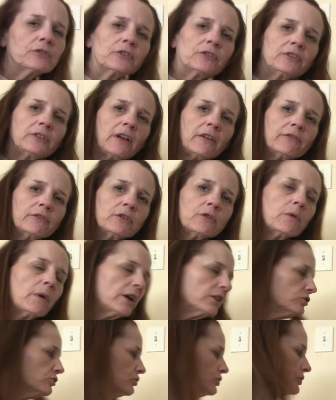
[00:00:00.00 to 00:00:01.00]
yourself the
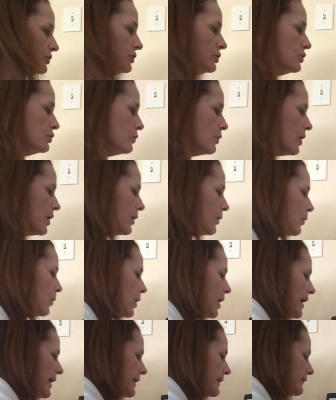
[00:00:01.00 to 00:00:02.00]
question, who or
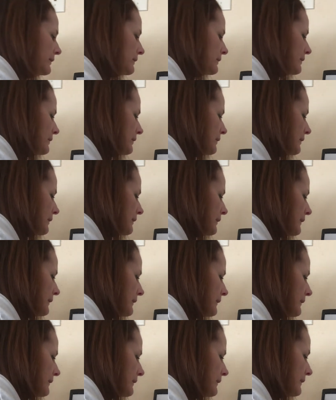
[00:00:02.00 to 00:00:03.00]
what?
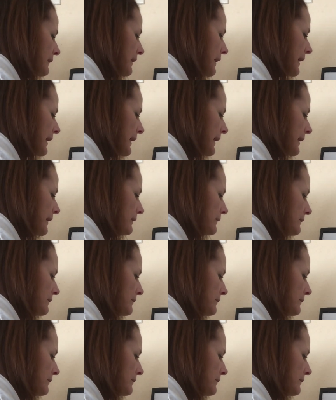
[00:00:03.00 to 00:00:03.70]
Sand.